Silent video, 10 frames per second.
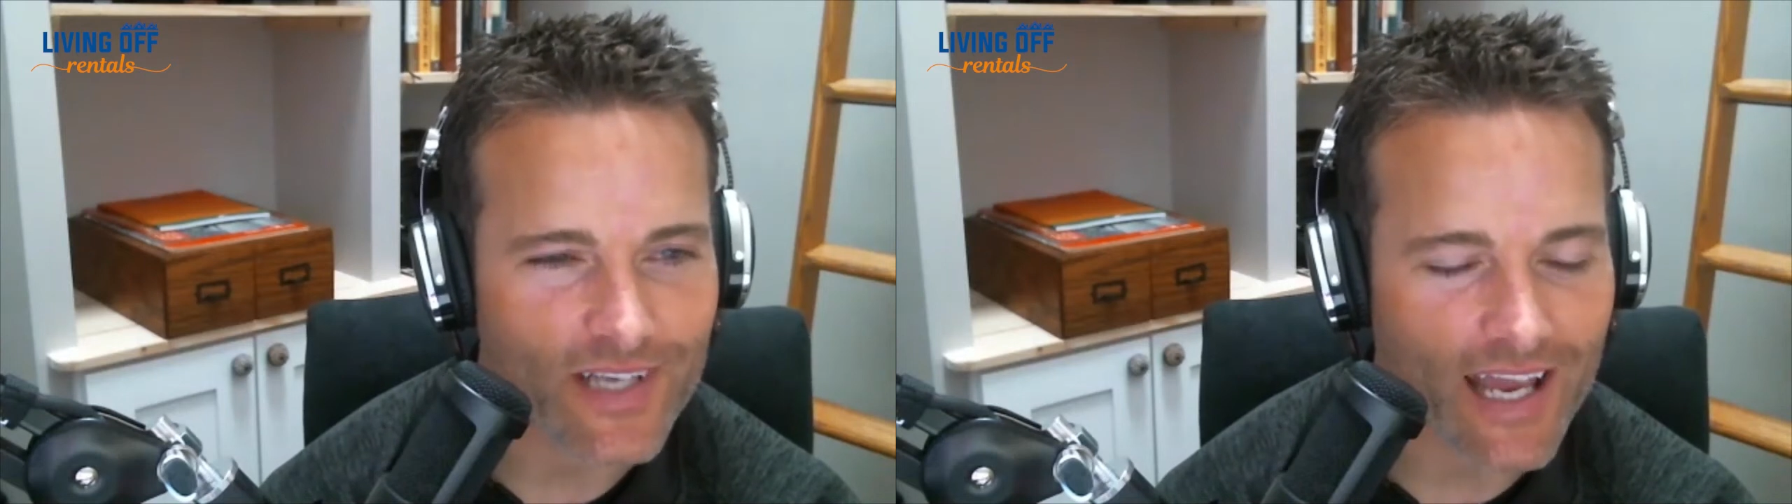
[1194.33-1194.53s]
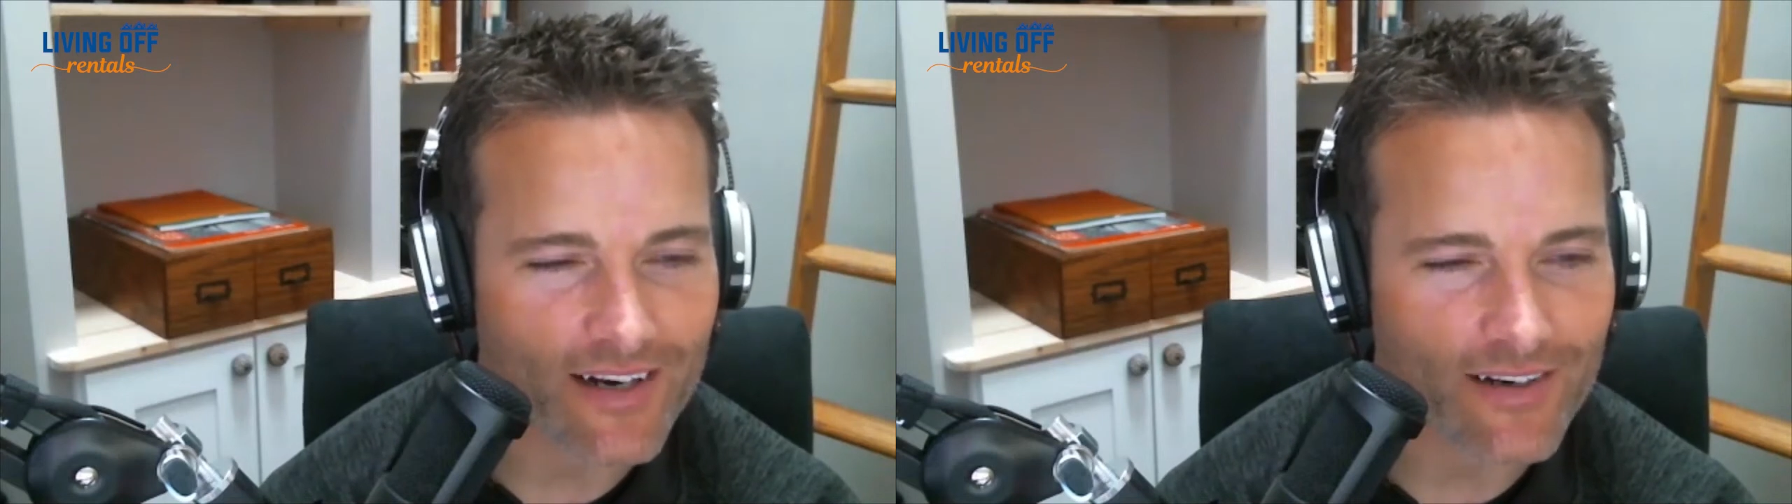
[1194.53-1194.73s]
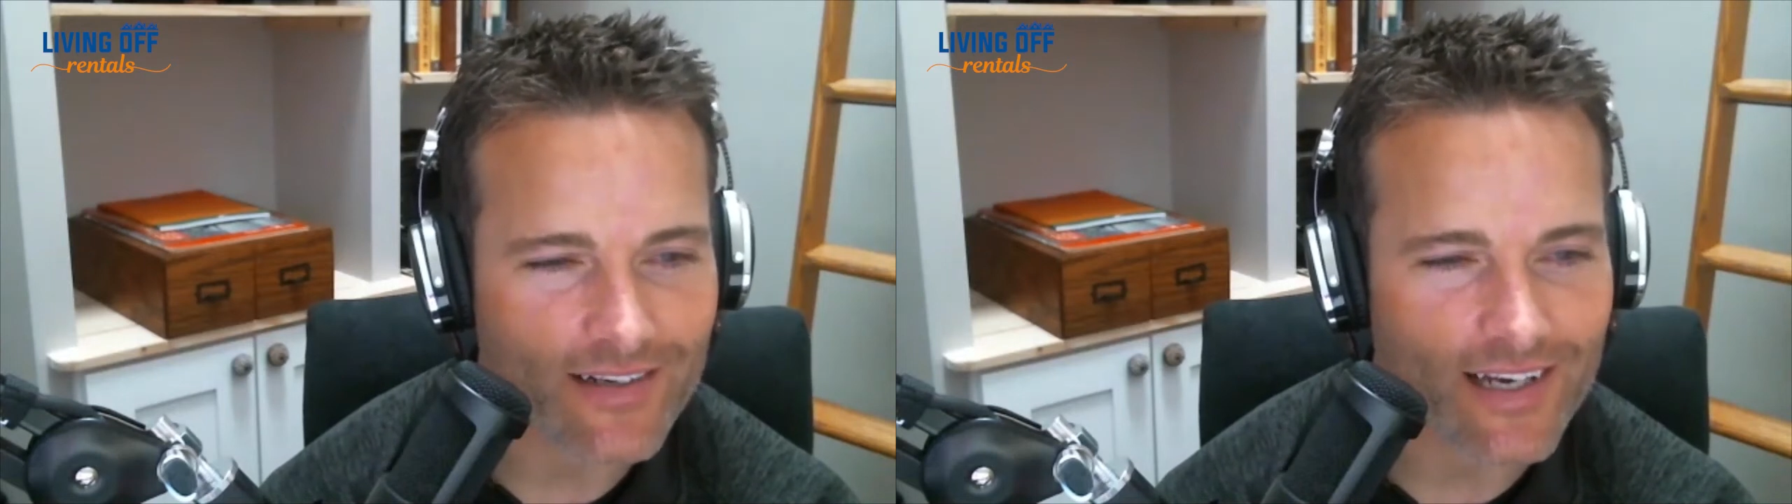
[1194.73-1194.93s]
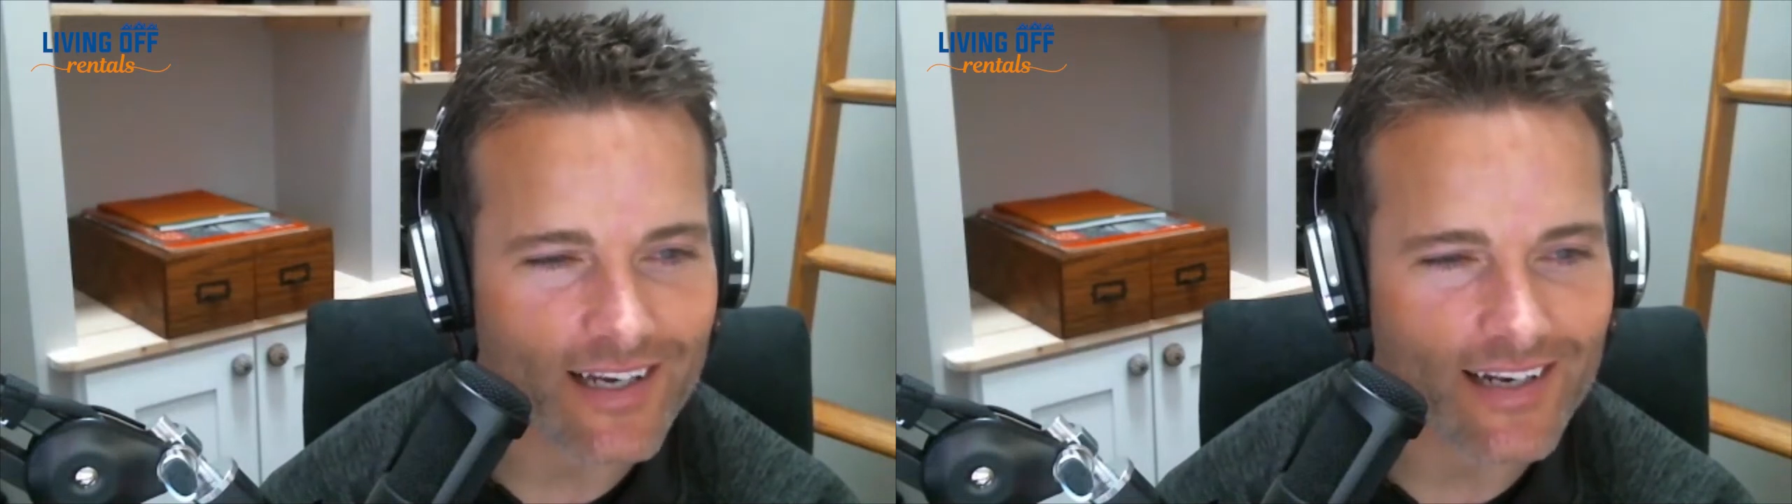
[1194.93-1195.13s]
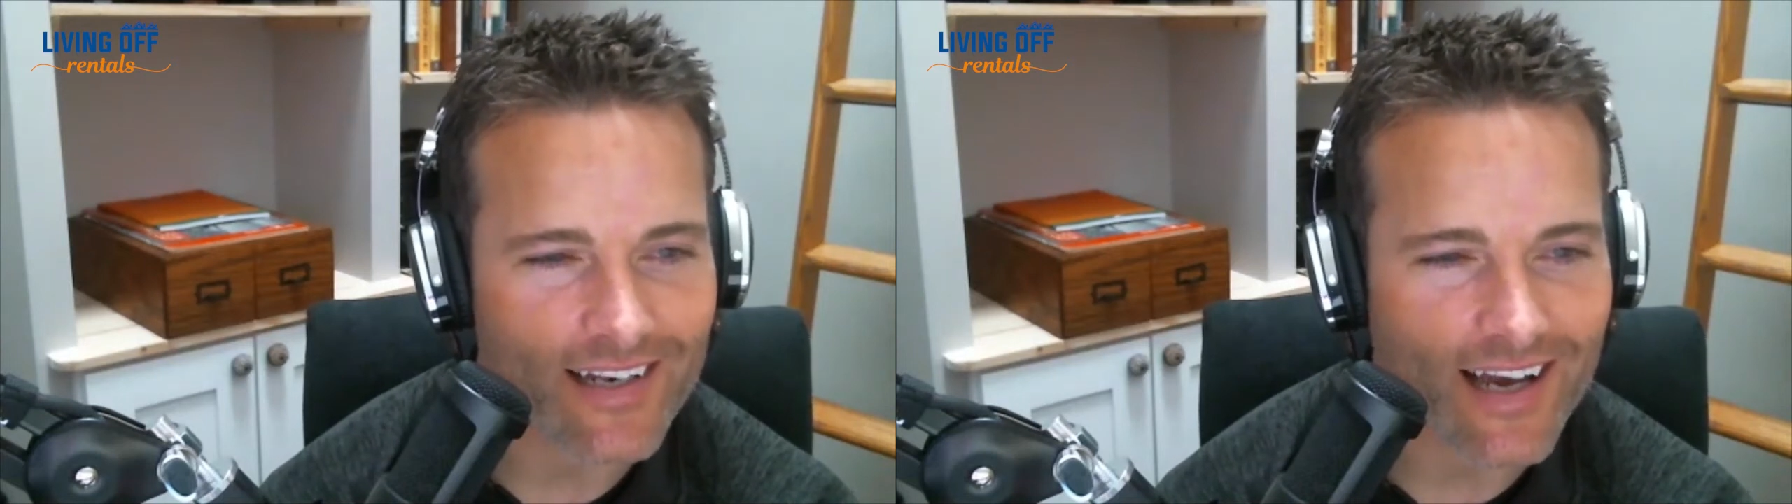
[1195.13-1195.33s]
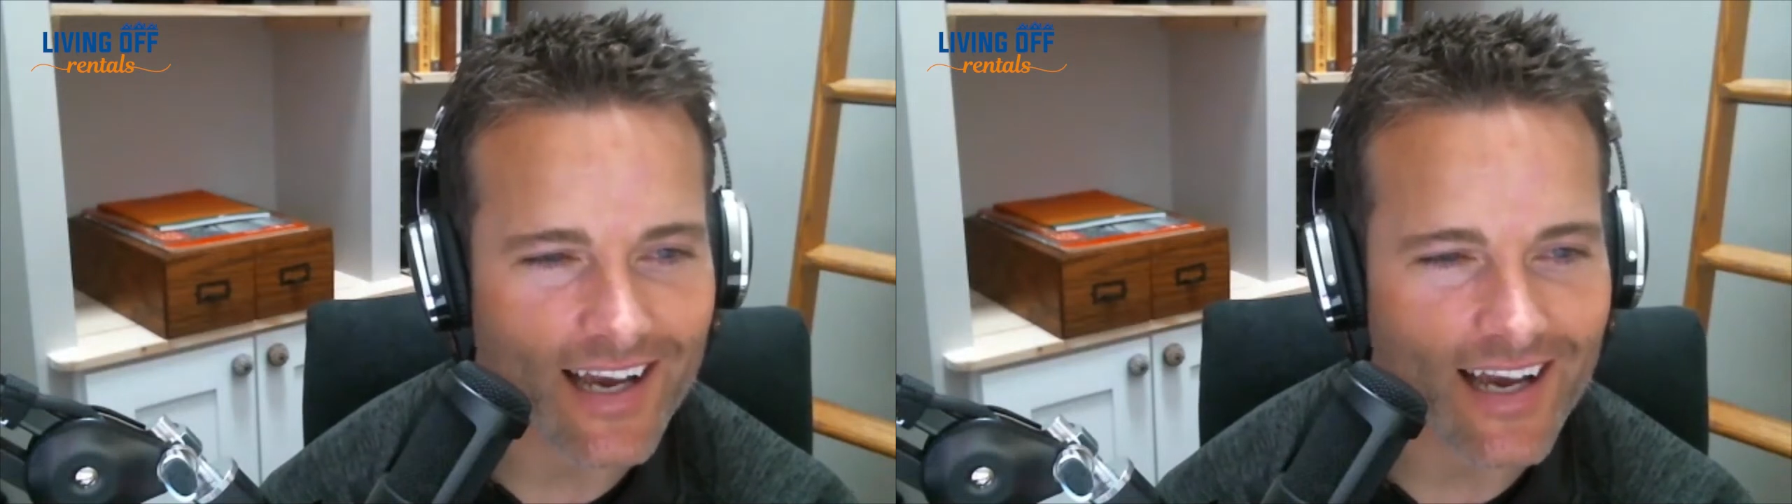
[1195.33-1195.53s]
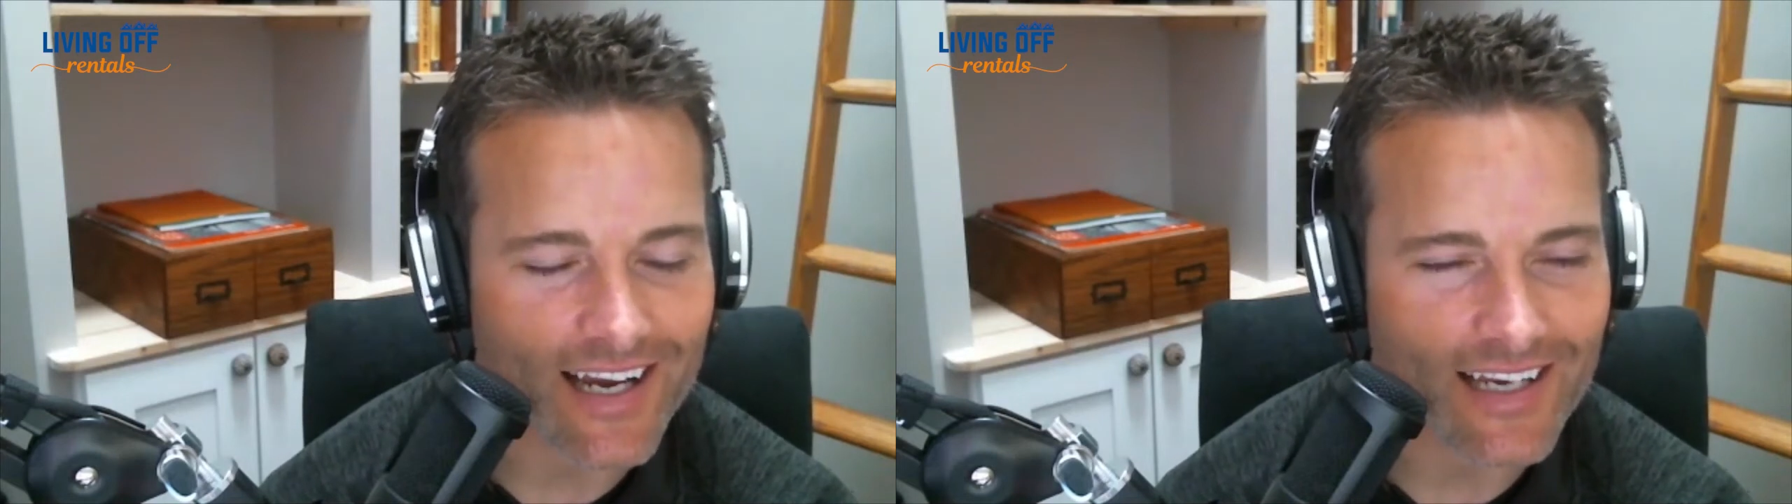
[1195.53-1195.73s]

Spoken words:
anal and I